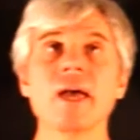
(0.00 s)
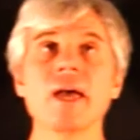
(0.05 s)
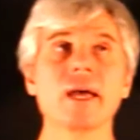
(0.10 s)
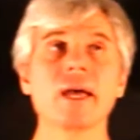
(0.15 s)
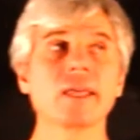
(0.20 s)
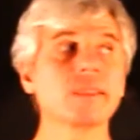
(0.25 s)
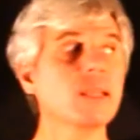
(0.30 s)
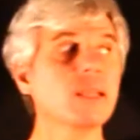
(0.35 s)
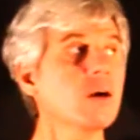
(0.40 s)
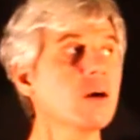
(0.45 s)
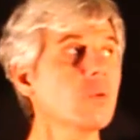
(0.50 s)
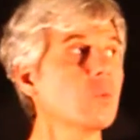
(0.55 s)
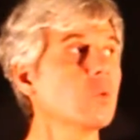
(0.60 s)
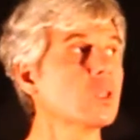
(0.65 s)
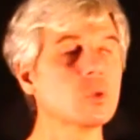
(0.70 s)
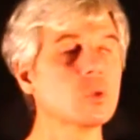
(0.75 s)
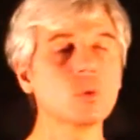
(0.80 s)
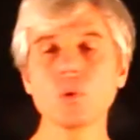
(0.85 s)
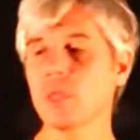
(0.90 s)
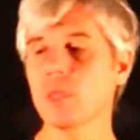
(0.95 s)
And now we
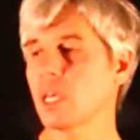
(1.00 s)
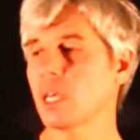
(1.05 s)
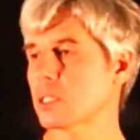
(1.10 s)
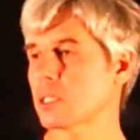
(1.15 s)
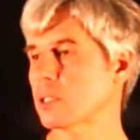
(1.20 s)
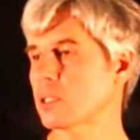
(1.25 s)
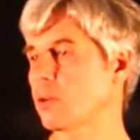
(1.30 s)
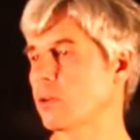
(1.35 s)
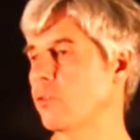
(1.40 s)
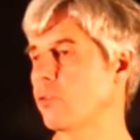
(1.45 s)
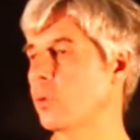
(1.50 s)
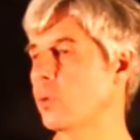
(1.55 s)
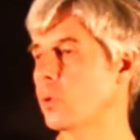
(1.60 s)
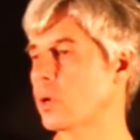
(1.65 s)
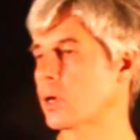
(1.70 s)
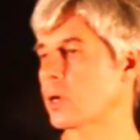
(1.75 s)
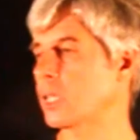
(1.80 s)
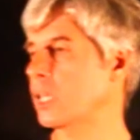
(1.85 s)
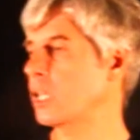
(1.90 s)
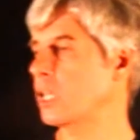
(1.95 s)
do this
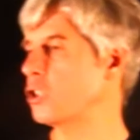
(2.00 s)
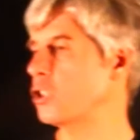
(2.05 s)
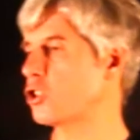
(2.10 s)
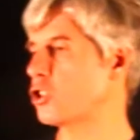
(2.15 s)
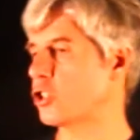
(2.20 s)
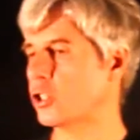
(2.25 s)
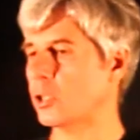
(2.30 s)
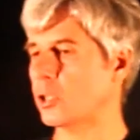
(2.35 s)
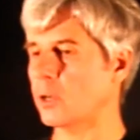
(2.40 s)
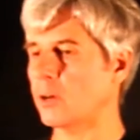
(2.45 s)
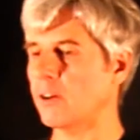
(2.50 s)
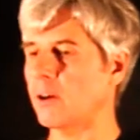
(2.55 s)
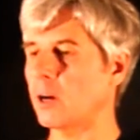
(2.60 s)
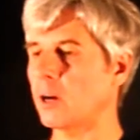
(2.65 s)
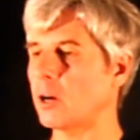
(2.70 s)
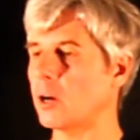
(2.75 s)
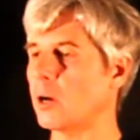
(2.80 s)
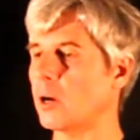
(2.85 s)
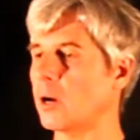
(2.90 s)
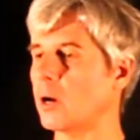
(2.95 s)
for each
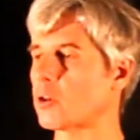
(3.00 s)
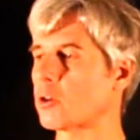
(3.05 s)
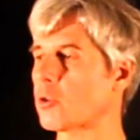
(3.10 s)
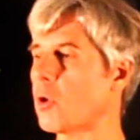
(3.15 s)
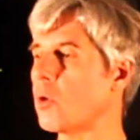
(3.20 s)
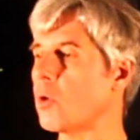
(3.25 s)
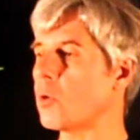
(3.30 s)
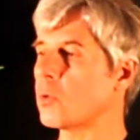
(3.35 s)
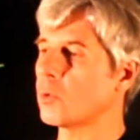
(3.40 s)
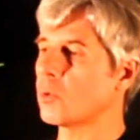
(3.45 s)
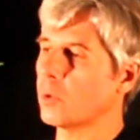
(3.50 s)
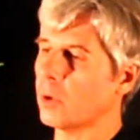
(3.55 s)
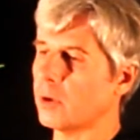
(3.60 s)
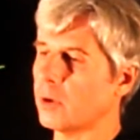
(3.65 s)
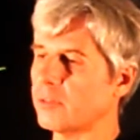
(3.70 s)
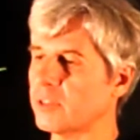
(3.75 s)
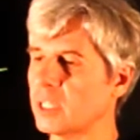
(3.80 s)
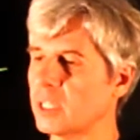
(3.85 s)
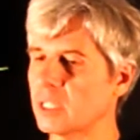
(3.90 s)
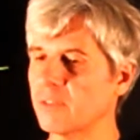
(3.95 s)
row
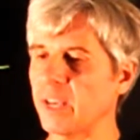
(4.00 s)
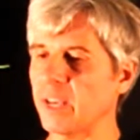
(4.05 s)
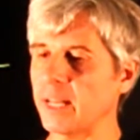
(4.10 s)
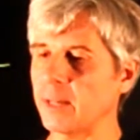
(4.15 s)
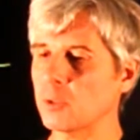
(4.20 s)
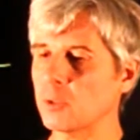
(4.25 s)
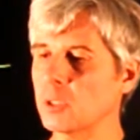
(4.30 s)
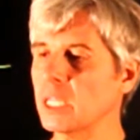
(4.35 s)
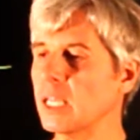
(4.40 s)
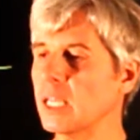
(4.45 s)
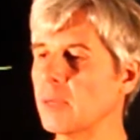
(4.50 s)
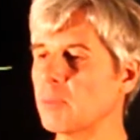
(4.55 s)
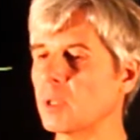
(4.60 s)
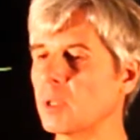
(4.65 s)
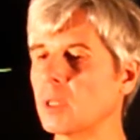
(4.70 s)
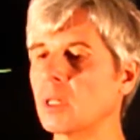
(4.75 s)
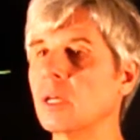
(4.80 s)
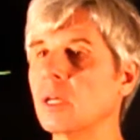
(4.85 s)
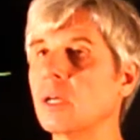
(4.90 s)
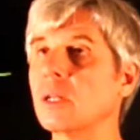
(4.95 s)
of this value
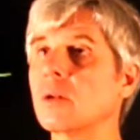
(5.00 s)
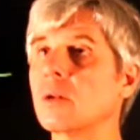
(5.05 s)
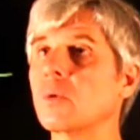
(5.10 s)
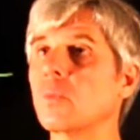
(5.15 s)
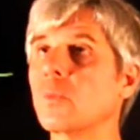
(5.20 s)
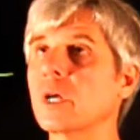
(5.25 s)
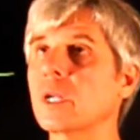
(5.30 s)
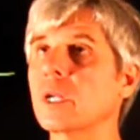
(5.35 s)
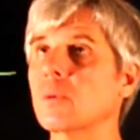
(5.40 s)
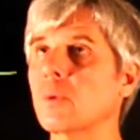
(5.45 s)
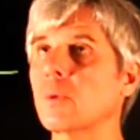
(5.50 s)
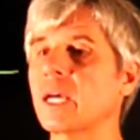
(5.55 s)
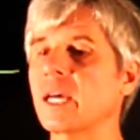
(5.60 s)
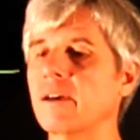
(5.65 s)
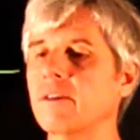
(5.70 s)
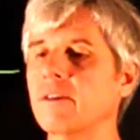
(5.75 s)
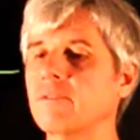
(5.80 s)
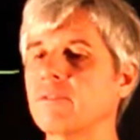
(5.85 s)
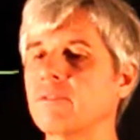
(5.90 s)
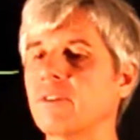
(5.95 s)
table where we
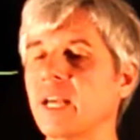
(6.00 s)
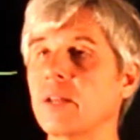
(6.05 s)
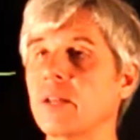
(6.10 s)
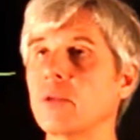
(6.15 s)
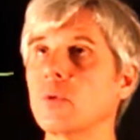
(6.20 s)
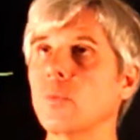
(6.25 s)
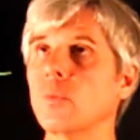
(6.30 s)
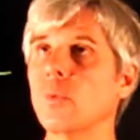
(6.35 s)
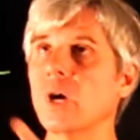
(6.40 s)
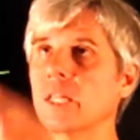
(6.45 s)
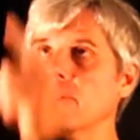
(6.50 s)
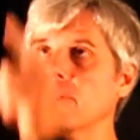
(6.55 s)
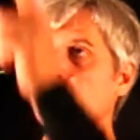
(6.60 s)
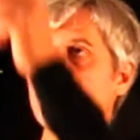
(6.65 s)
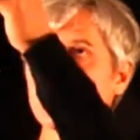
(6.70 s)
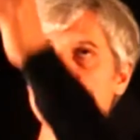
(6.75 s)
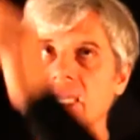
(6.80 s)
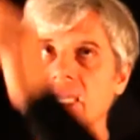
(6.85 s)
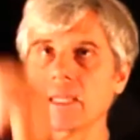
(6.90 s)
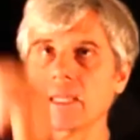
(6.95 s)
have value 1
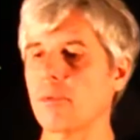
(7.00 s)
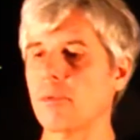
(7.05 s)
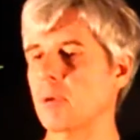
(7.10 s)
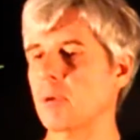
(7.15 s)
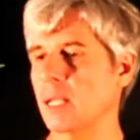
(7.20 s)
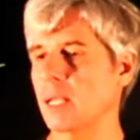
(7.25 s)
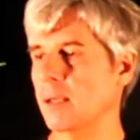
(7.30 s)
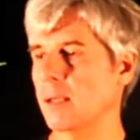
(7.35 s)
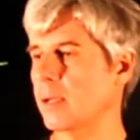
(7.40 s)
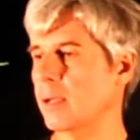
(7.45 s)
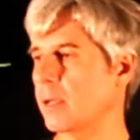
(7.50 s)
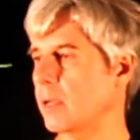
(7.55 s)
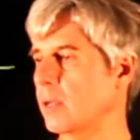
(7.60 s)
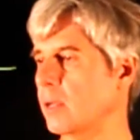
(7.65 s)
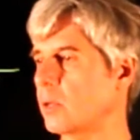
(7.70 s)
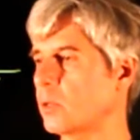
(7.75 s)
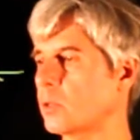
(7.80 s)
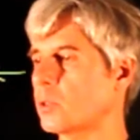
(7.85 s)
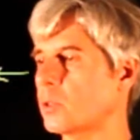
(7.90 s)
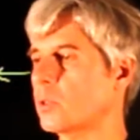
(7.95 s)
for Z3.
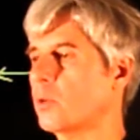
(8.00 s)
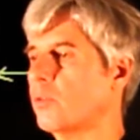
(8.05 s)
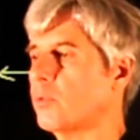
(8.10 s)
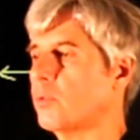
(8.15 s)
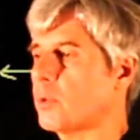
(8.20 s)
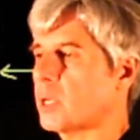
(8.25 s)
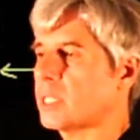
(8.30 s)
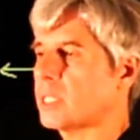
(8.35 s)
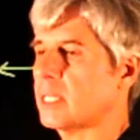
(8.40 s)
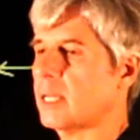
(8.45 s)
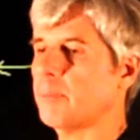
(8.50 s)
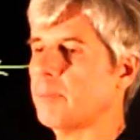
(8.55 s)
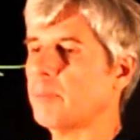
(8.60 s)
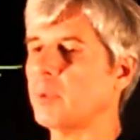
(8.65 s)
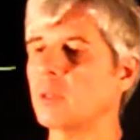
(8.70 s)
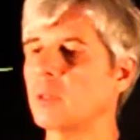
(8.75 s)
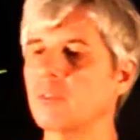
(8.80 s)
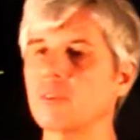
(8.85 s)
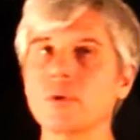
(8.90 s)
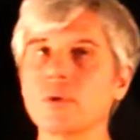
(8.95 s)
So for
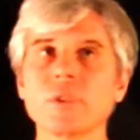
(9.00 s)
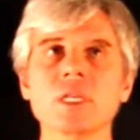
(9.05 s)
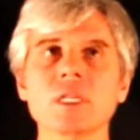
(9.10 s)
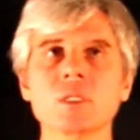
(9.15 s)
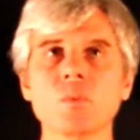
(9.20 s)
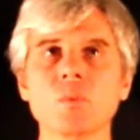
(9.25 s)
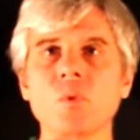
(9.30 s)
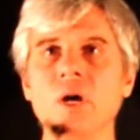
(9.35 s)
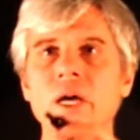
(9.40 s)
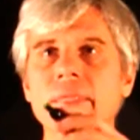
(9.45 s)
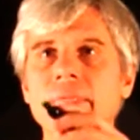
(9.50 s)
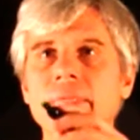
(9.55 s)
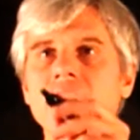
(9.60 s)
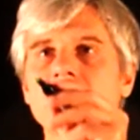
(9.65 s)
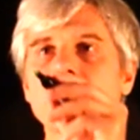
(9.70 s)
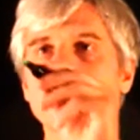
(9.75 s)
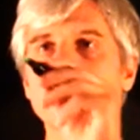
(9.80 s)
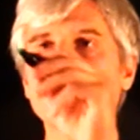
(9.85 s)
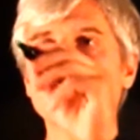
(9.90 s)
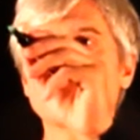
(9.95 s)
example, for this one,
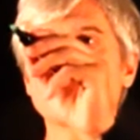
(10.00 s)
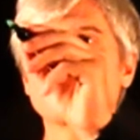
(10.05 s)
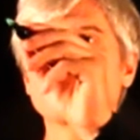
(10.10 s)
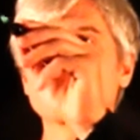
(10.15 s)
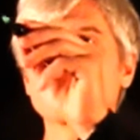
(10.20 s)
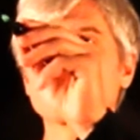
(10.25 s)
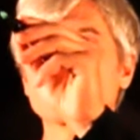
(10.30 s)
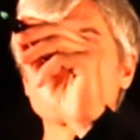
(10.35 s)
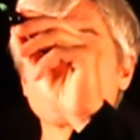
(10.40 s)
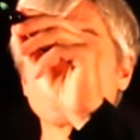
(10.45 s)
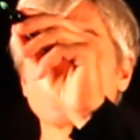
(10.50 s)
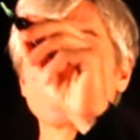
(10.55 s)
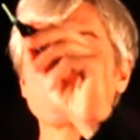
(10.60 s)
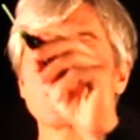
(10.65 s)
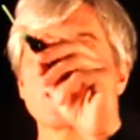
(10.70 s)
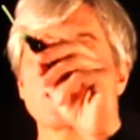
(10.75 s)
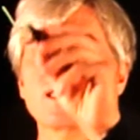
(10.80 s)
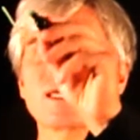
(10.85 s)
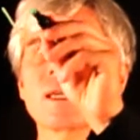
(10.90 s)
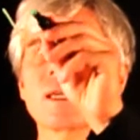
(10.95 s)
so we
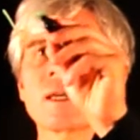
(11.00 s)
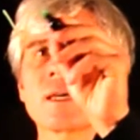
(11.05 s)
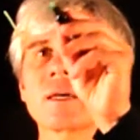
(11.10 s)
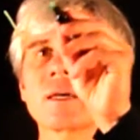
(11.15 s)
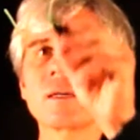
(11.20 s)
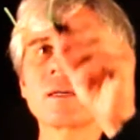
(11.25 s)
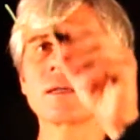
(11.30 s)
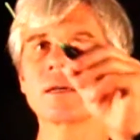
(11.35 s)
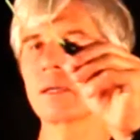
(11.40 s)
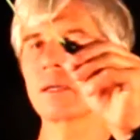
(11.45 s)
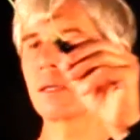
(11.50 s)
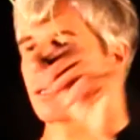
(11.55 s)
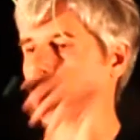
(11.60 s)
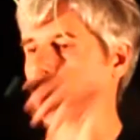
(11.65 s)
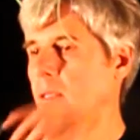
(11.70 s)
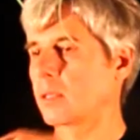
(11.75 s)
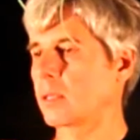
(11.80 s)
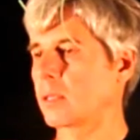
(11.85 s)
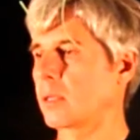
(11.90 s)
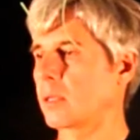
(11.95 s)
take
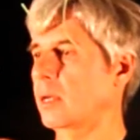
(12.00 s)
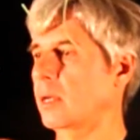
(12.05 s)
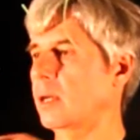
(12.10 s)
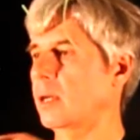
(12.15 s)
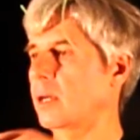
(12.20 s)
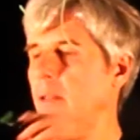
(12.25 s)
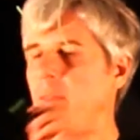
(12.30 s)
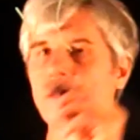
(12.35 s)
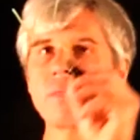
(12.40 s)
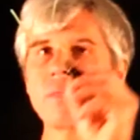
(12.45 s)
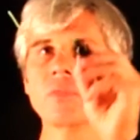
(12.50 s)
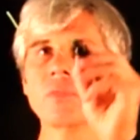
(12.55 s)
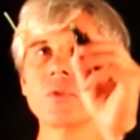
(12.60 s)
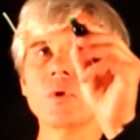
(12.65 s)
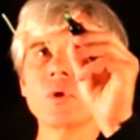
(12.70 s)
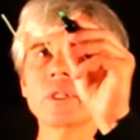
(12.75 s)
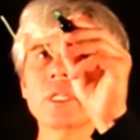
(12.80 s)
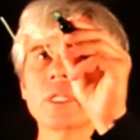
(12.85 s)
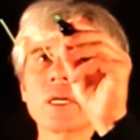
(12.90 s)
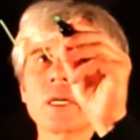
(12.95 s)

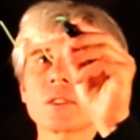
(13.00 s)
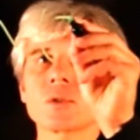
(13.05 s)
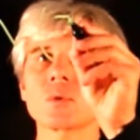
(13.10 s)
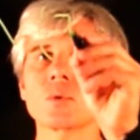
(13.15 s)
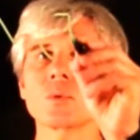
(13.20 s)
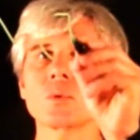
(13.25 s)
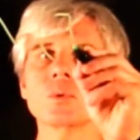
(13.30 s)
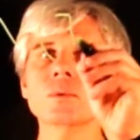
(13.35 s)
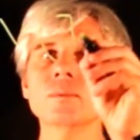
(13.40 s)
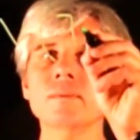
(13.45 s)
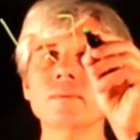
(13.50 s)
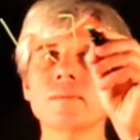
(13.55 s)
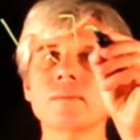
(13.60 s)
not x2